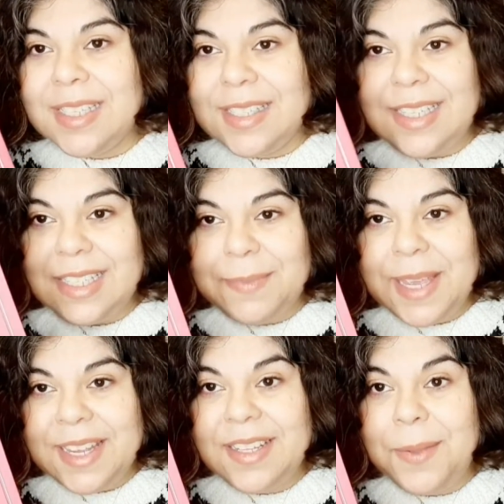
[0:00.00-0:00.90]
At
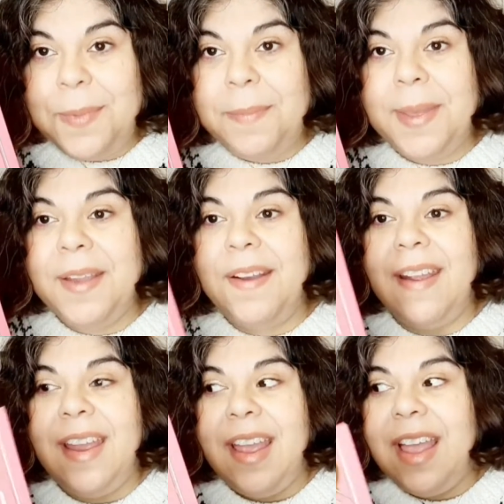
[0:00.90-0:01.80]
least make it a little bit
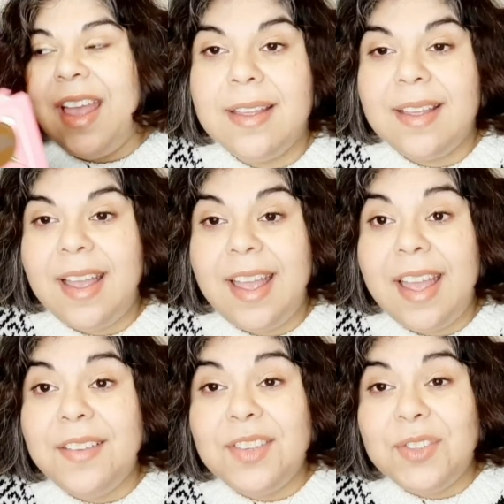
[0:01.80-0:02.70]
bigger. I
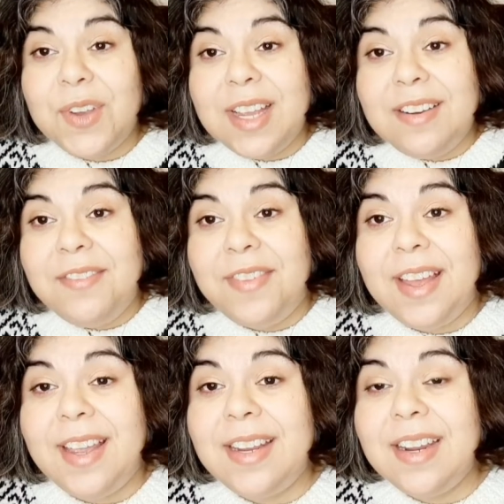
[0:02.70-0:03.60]
have tried to
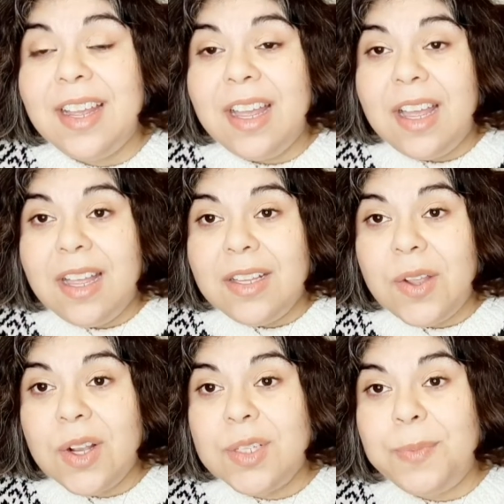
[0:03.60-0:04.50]
find
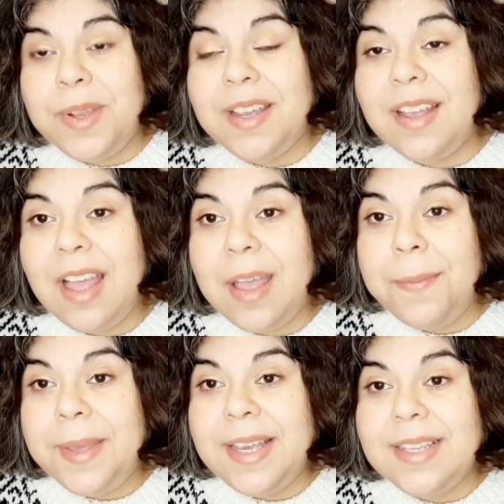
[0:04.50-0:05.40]
large print
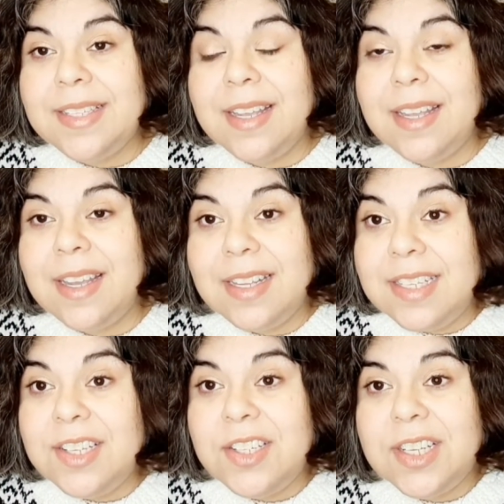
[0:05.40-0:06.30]
copies,
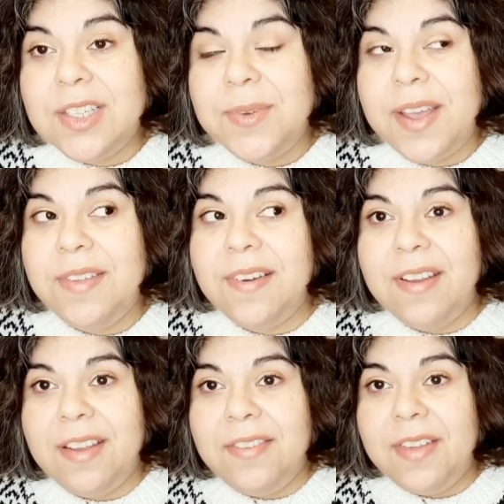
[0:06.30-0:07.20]
editions
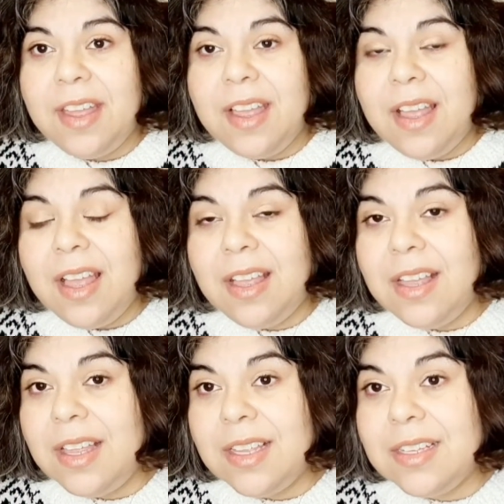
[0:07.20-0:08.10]
rather, of
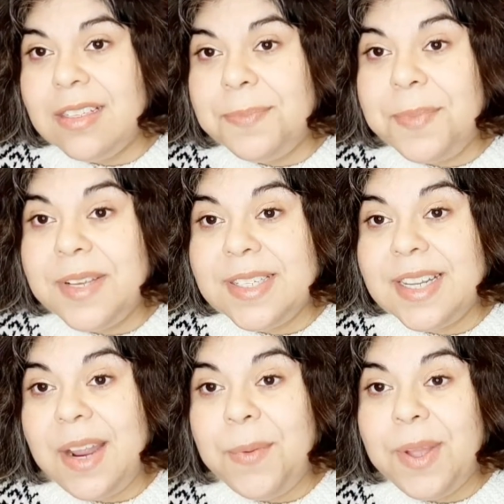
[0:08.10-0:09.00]
books
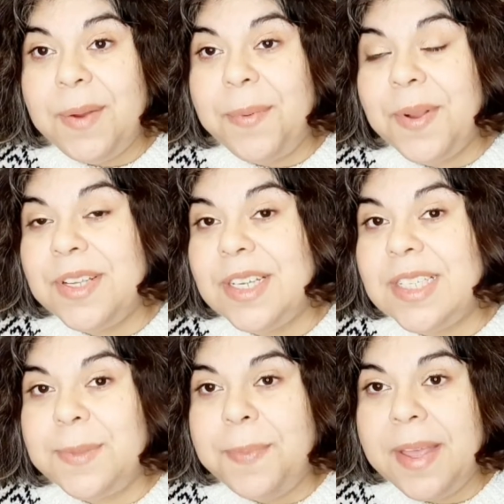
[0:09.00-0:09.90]
that I want to
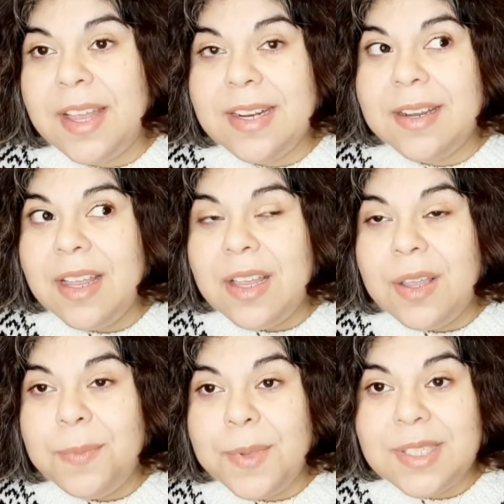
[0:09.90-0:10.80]
purchase, but
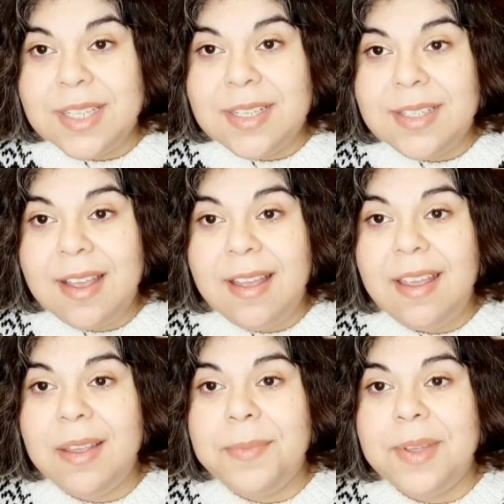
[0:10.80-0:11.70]
most of the
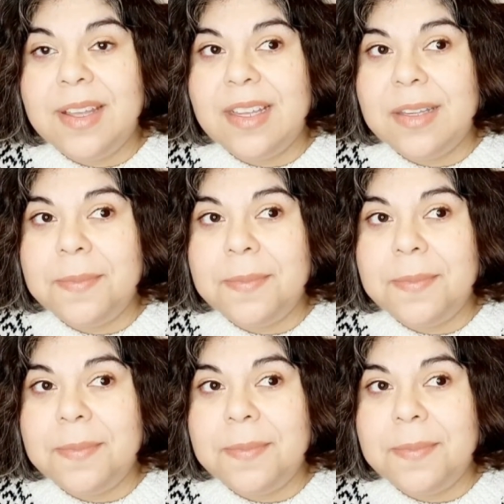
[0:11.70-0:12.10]
time